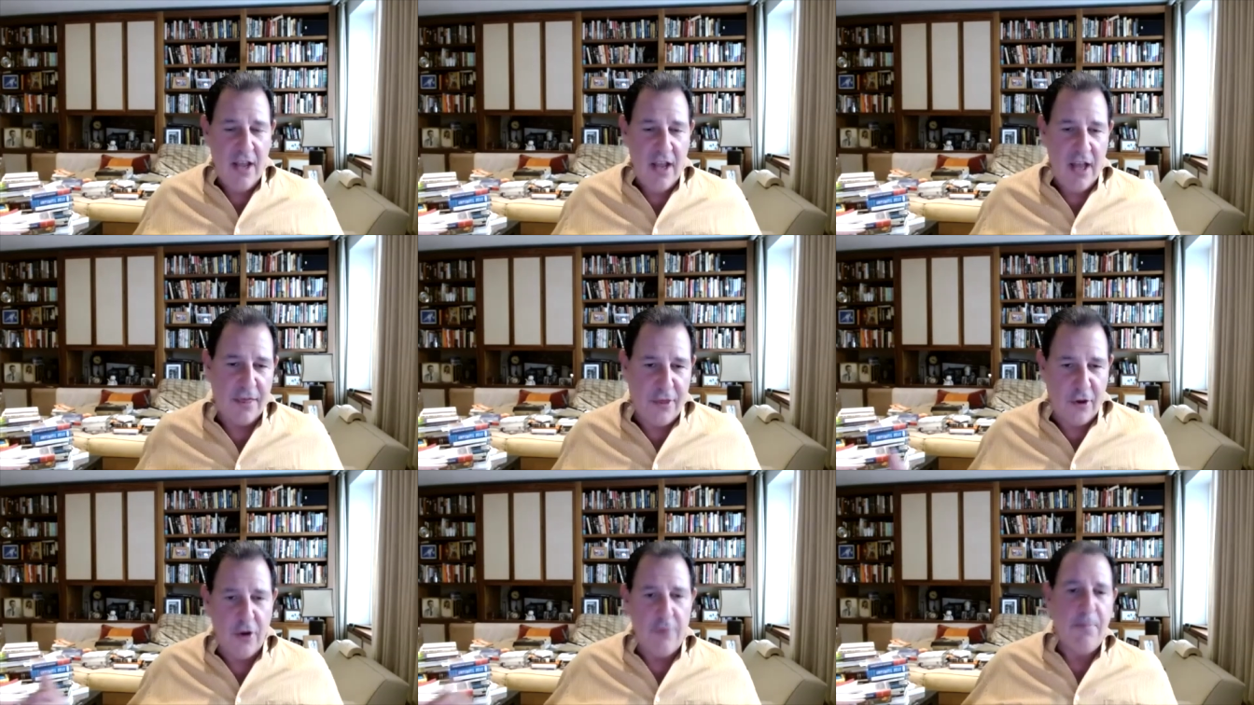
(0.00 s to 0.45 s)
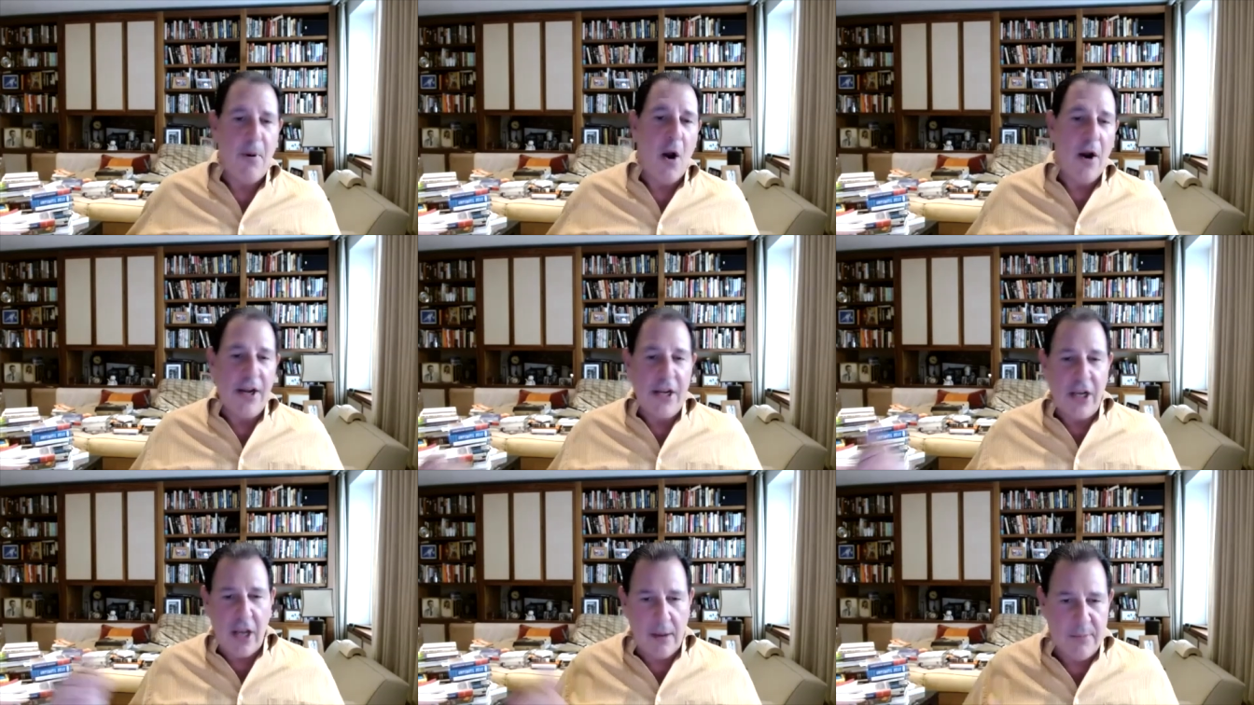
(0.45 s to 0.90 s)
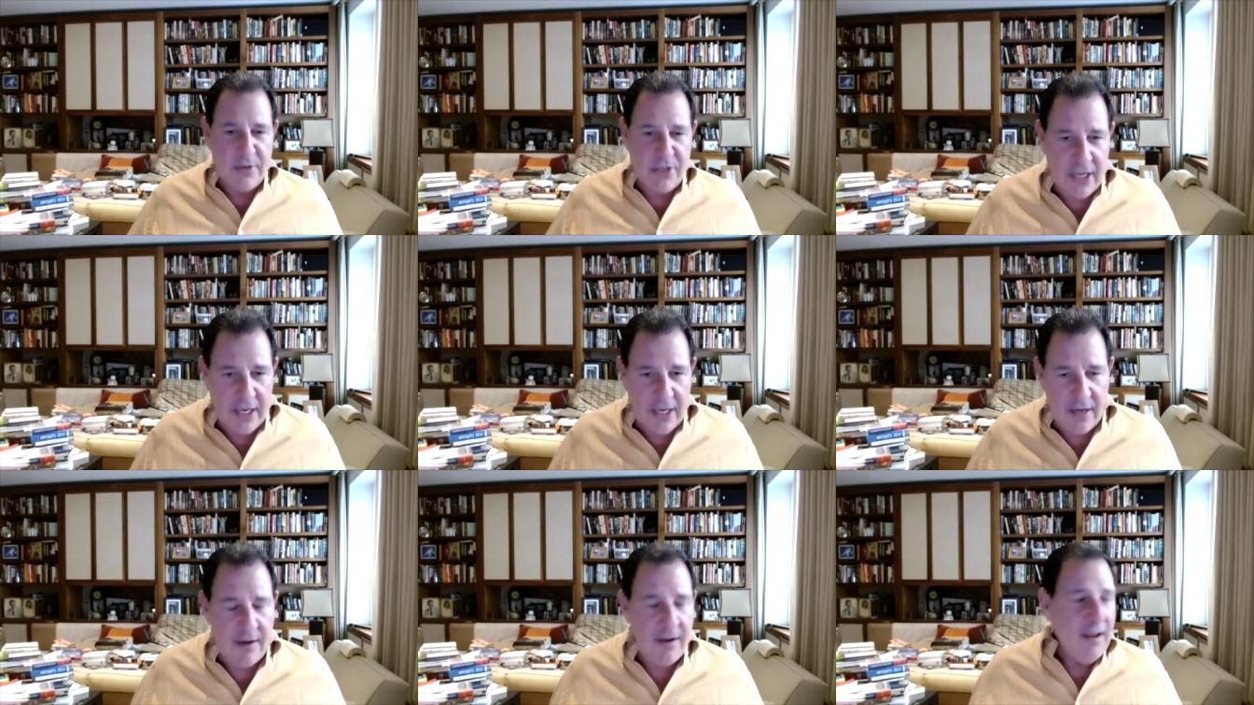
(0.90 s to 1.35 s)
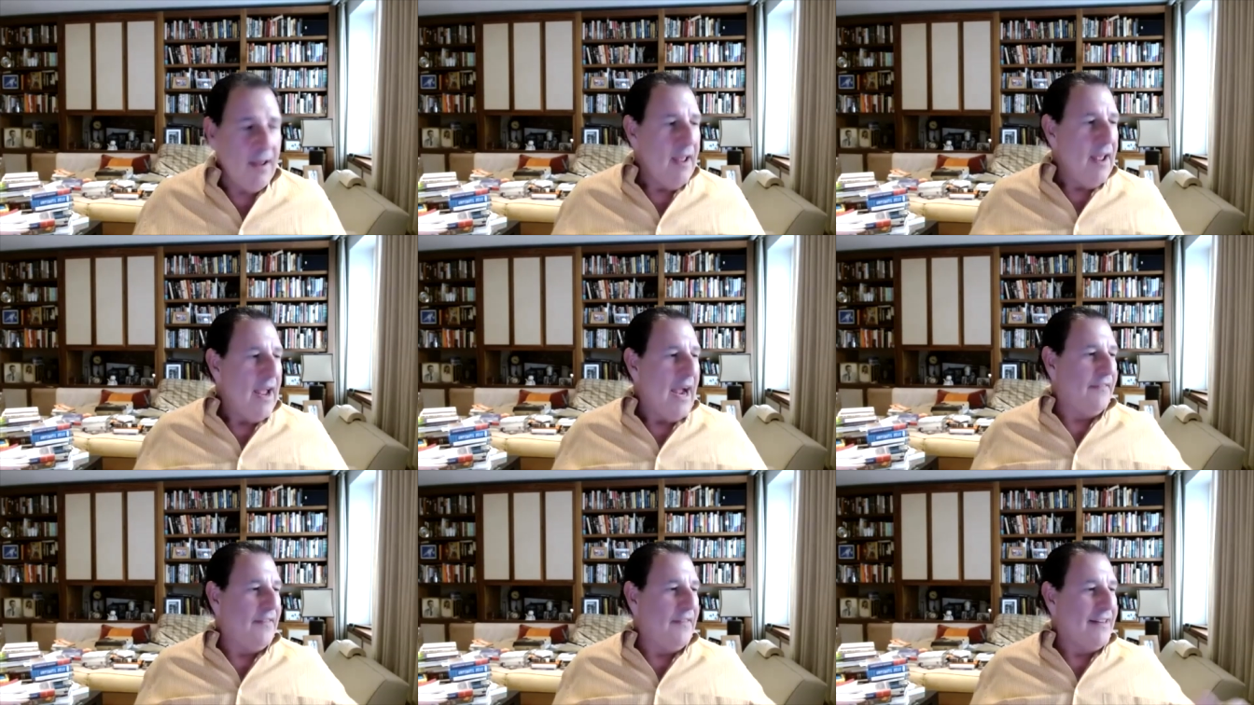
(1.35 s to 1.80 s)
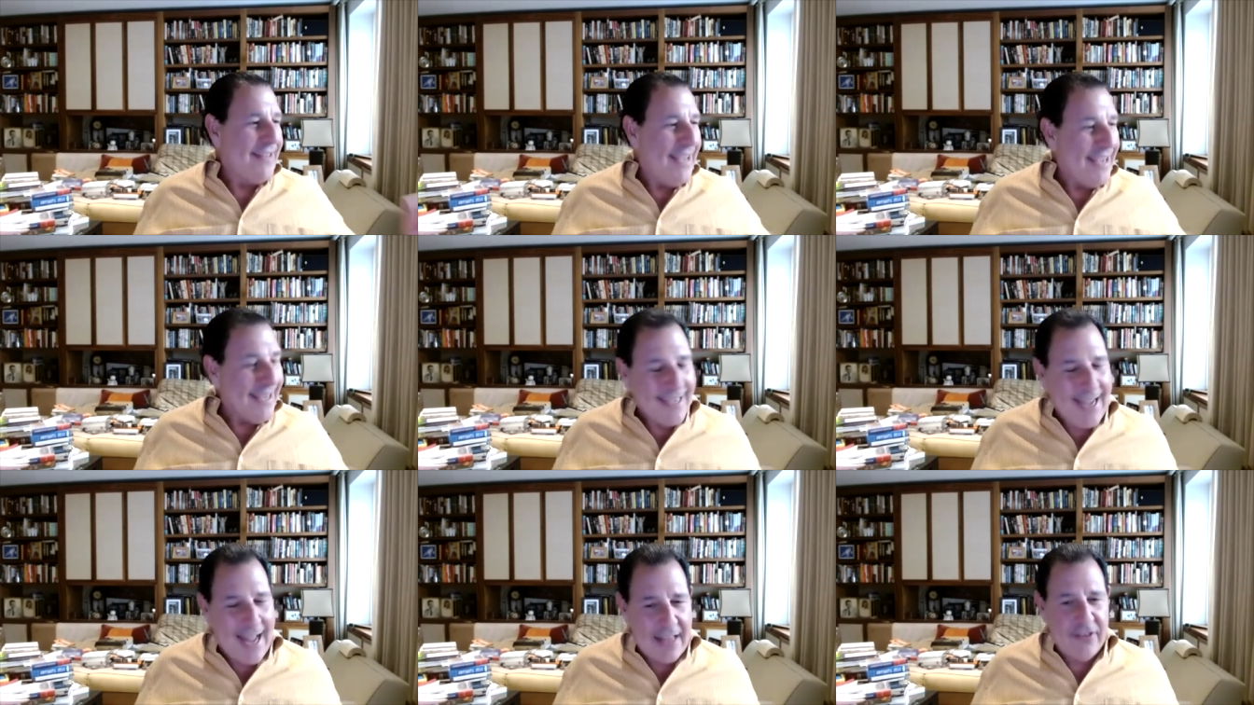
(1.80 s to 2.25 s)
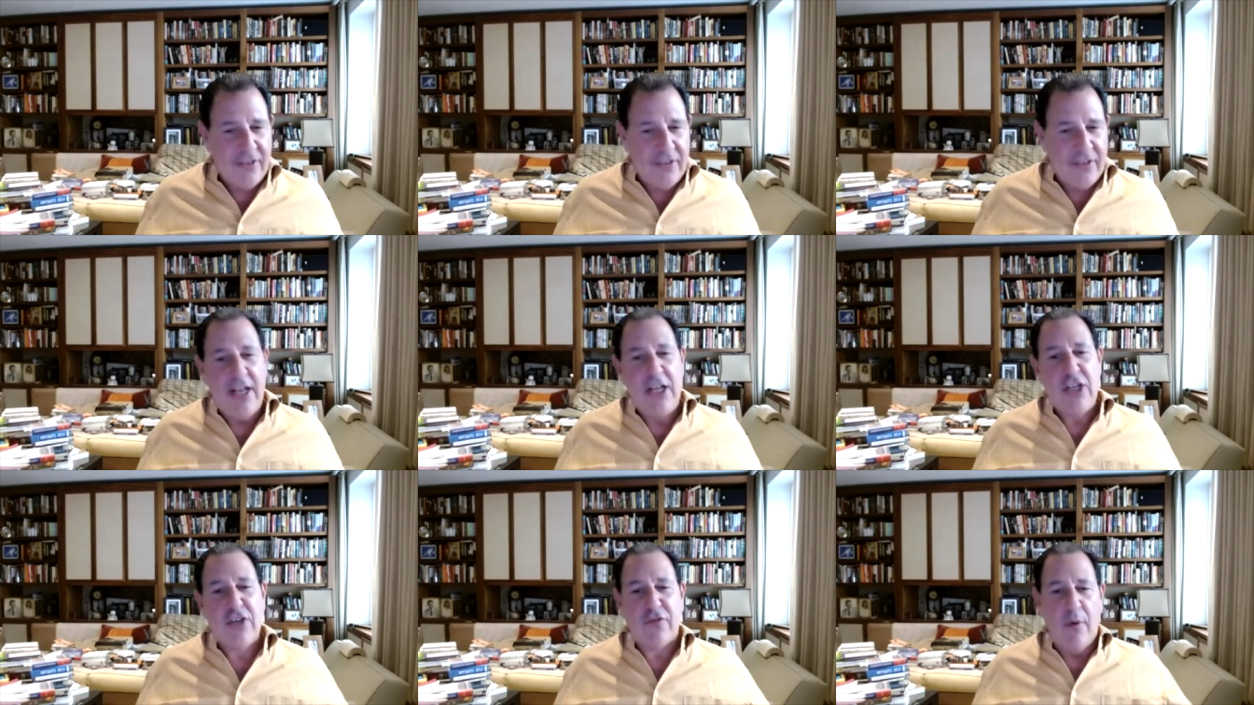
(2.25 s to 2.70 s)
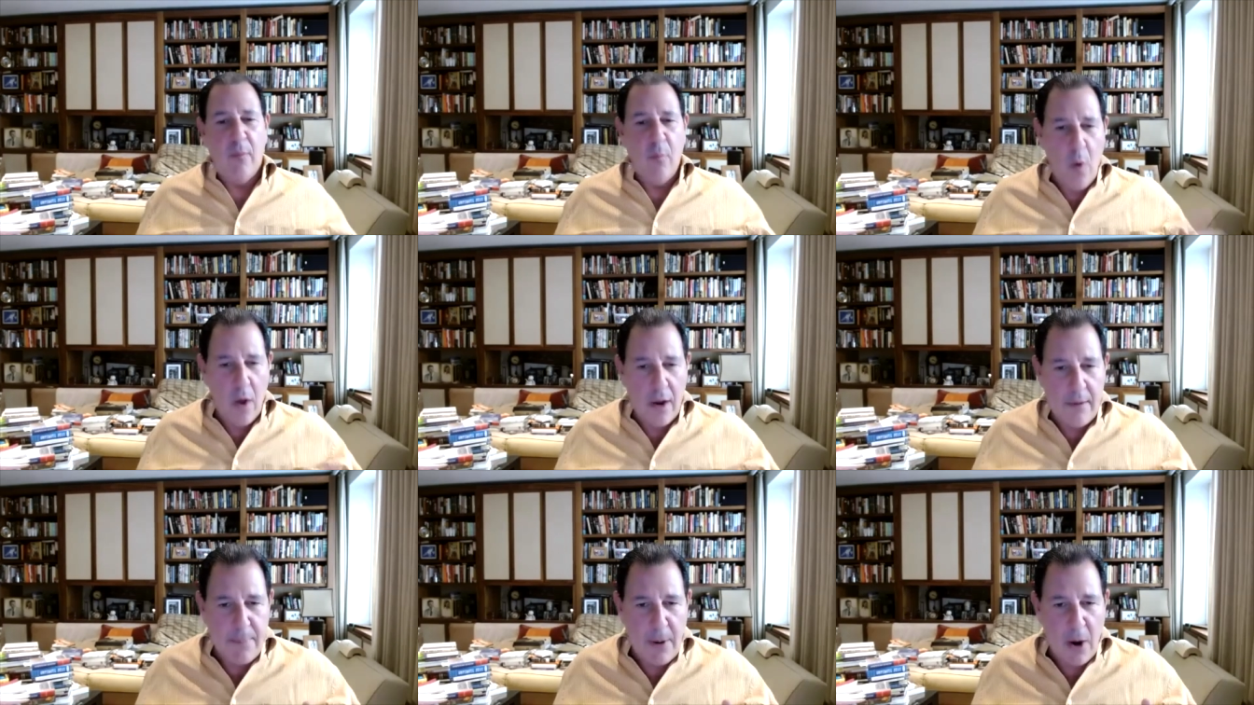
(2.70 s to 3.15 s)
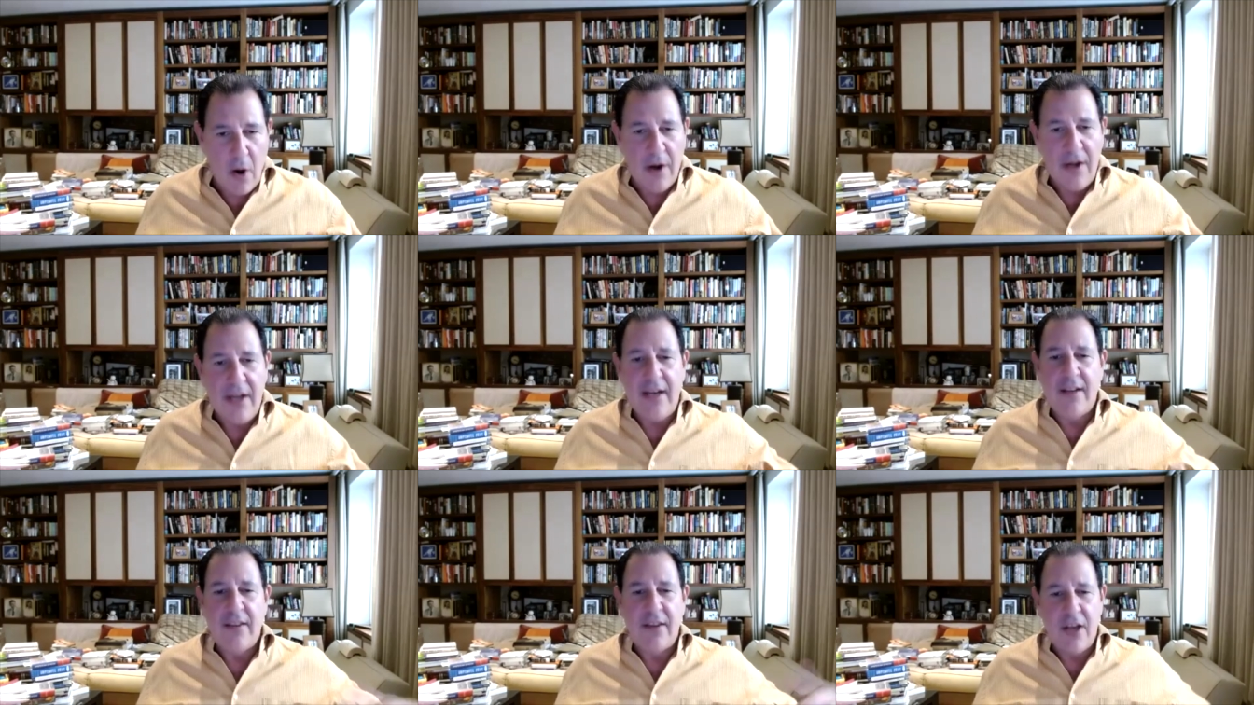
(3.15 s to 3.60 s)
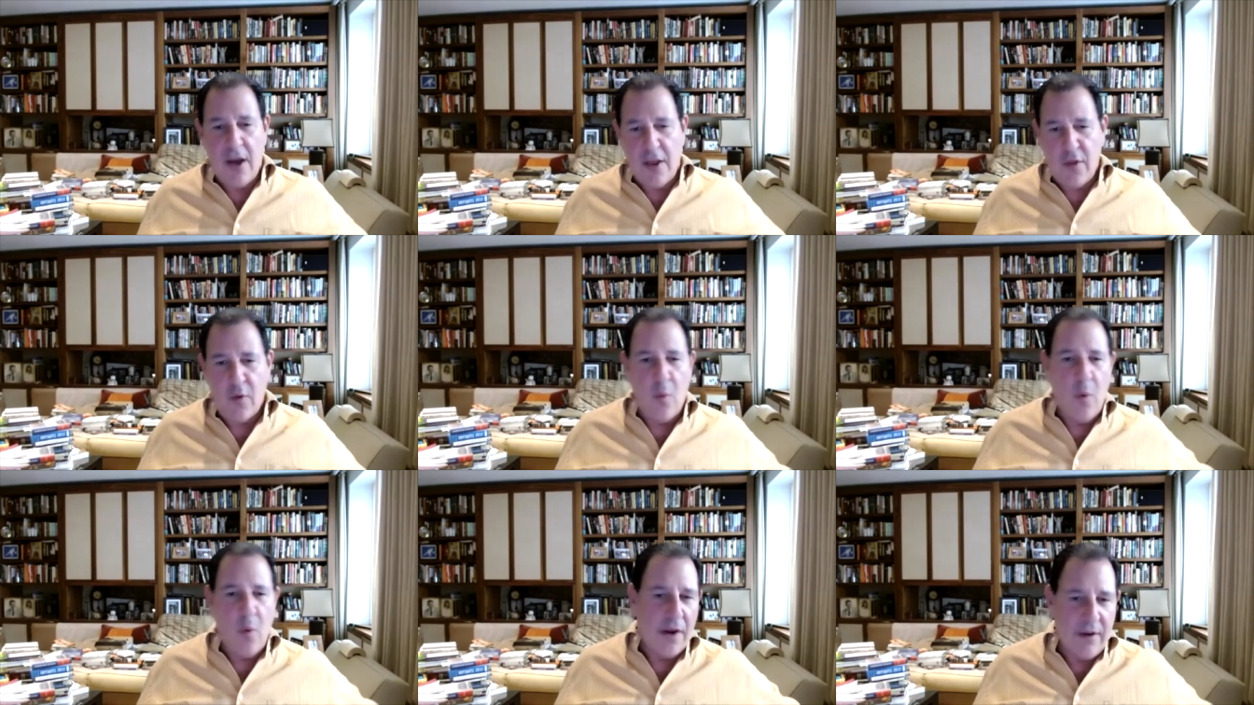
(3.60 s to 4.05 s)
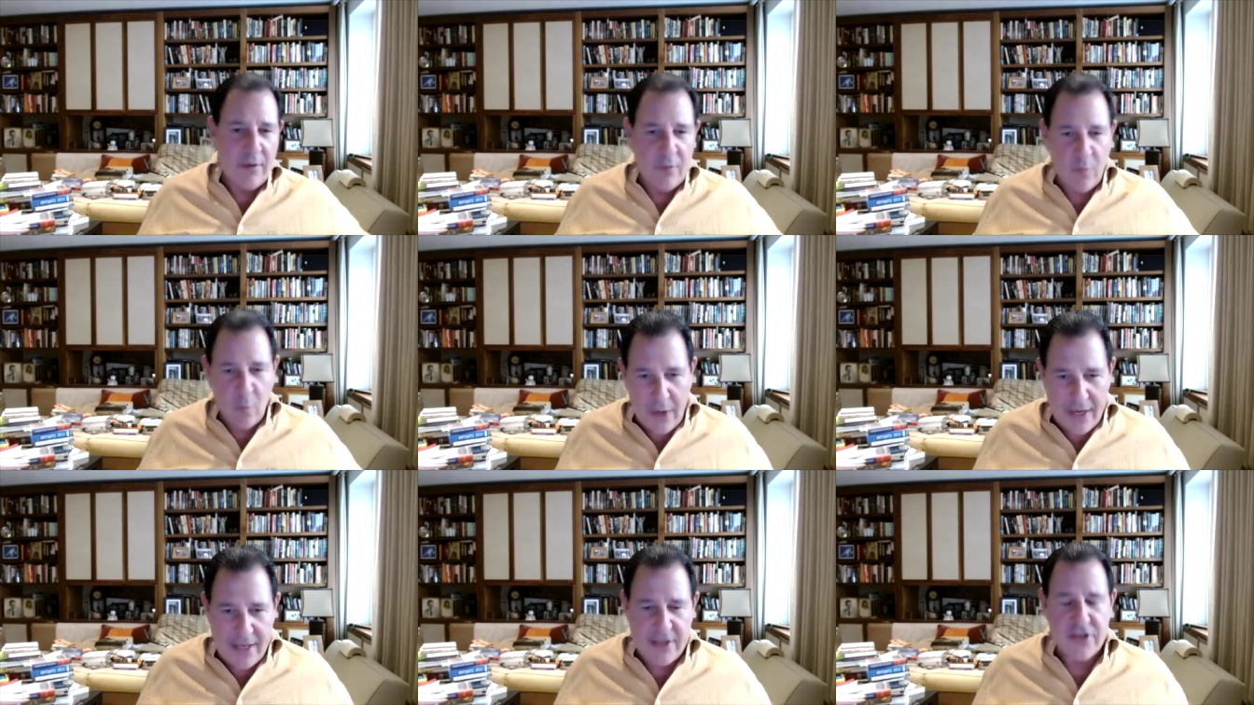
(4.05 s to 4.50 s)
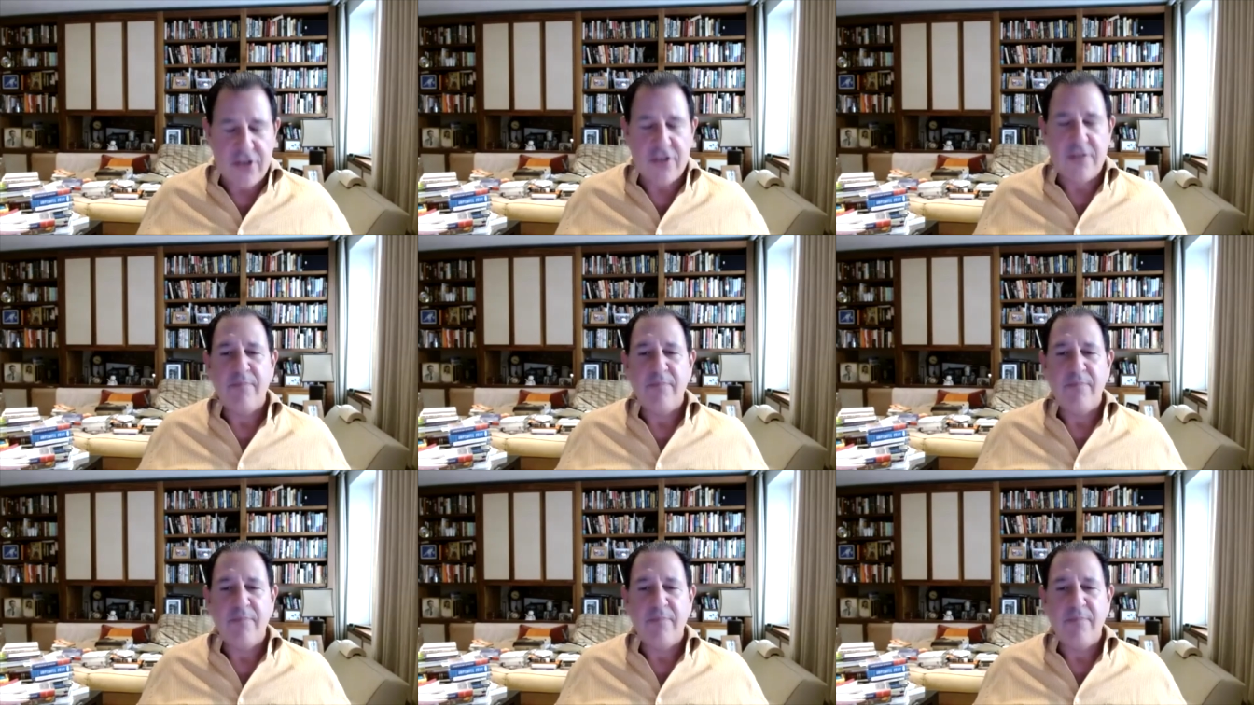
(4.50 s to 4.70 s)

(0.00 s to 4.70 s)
third party comes in and they take candidates from one party and the other one wins.